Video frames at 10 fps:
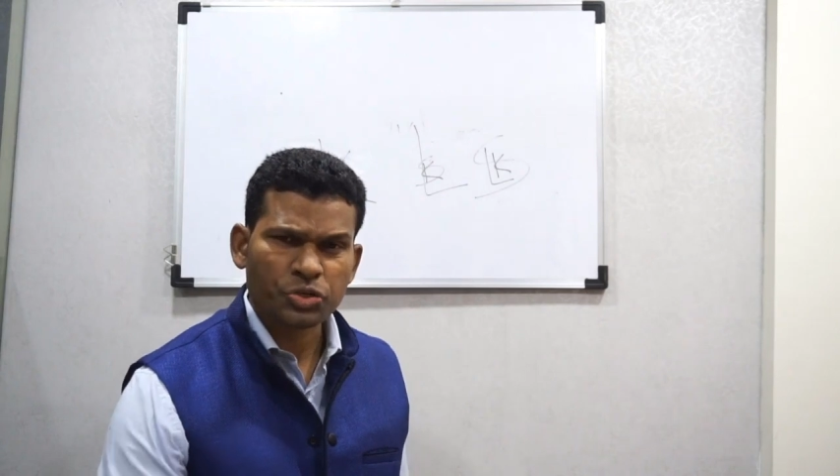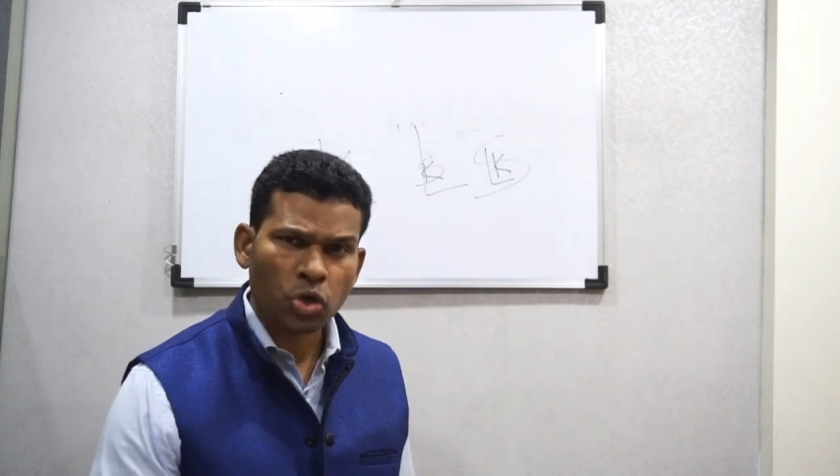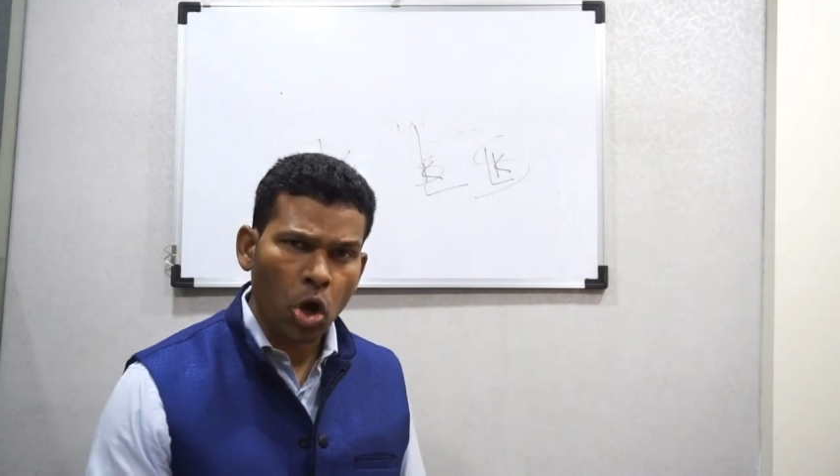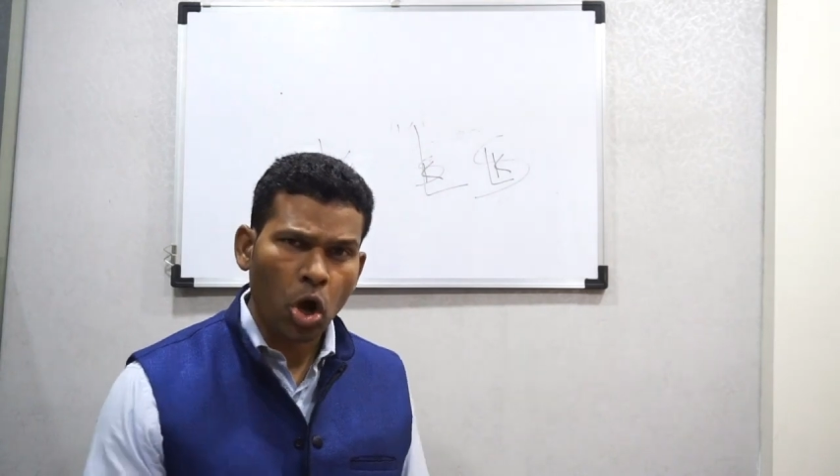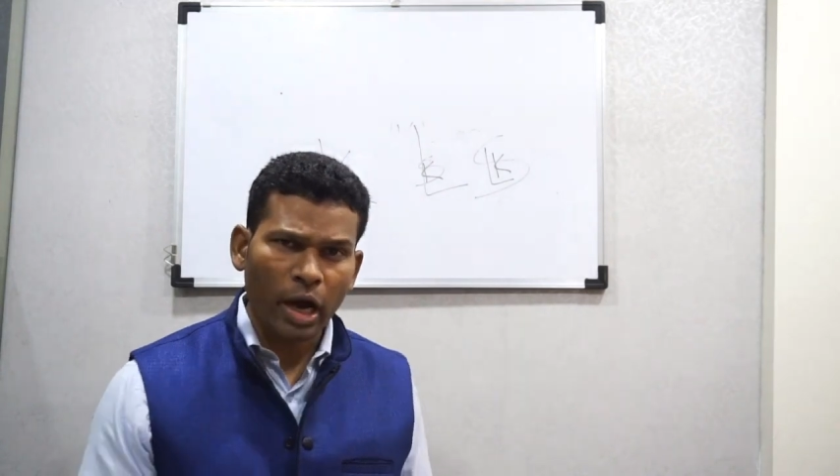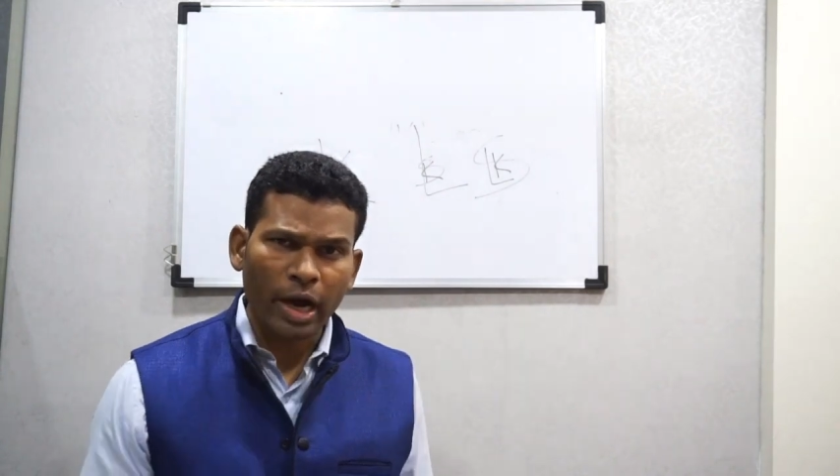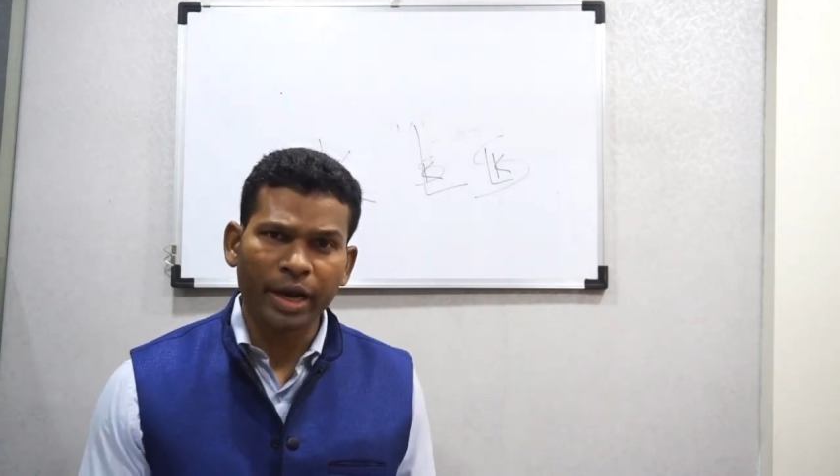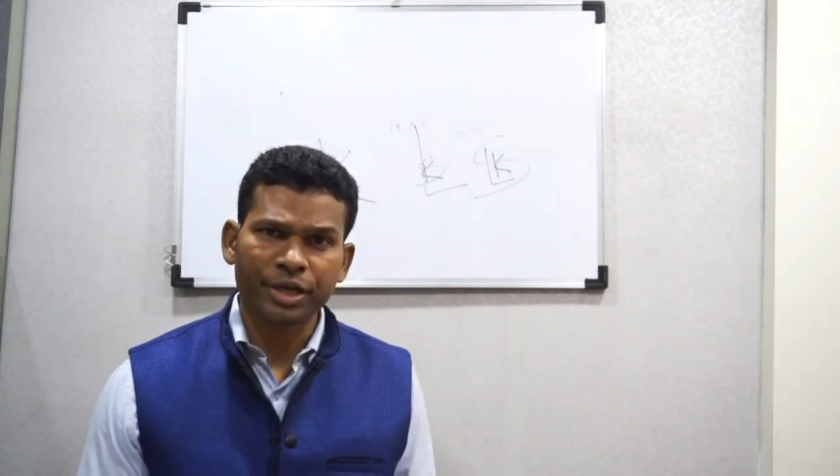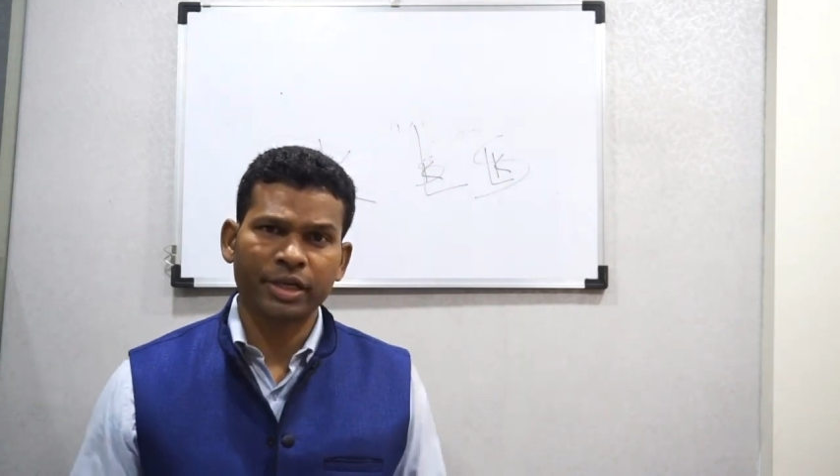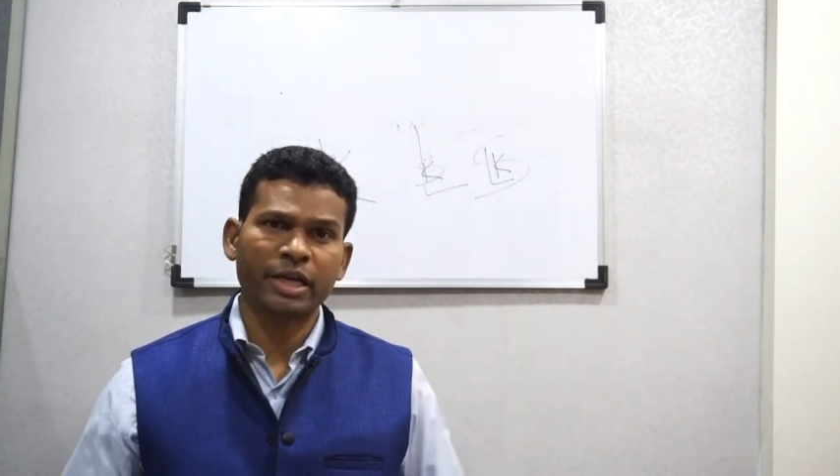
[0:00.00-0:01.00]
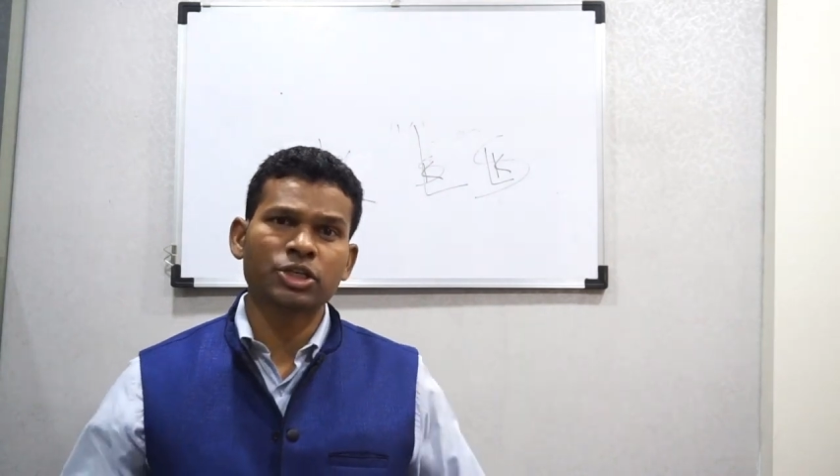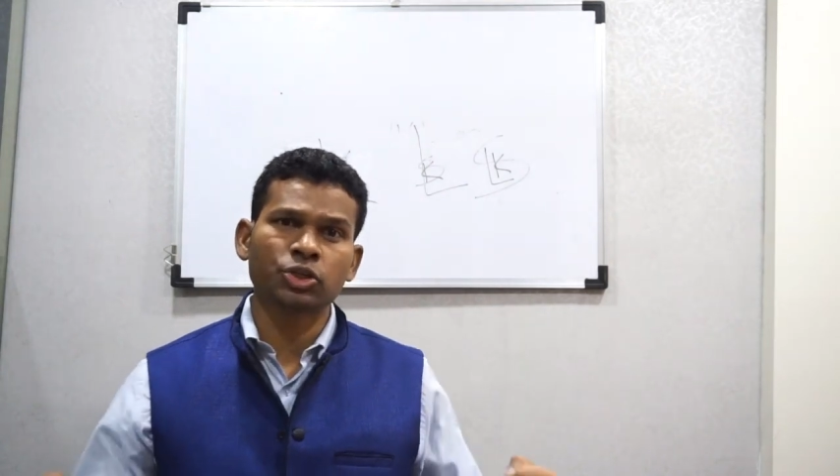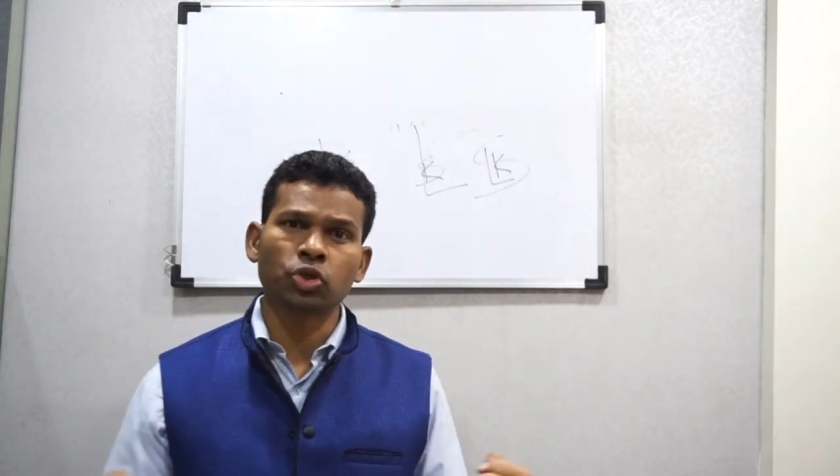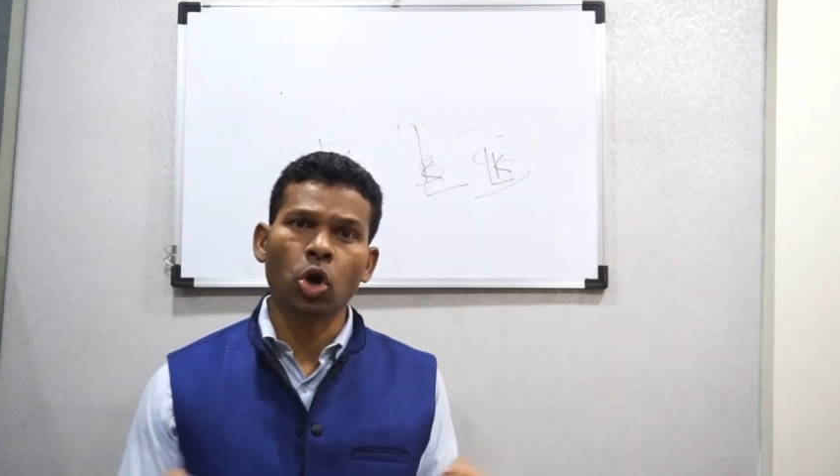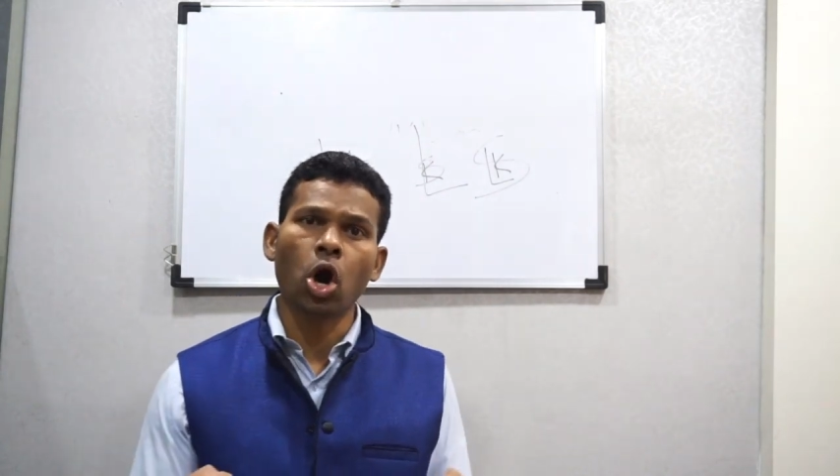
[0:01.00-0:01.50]
a strong
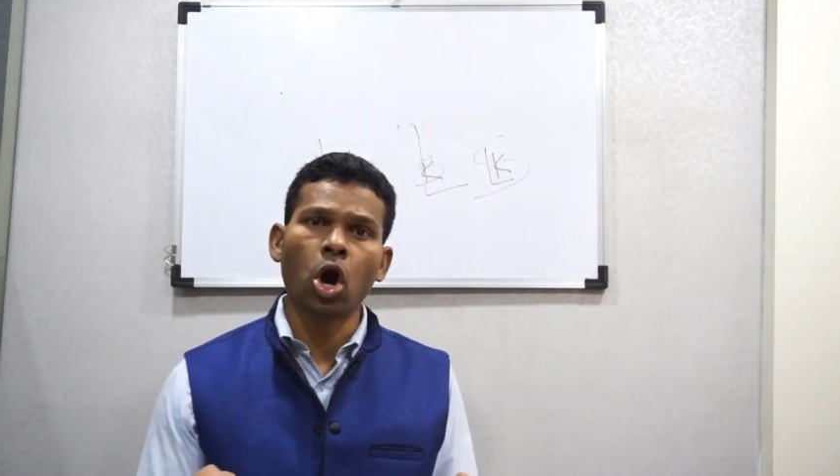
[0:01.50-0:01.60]
connection and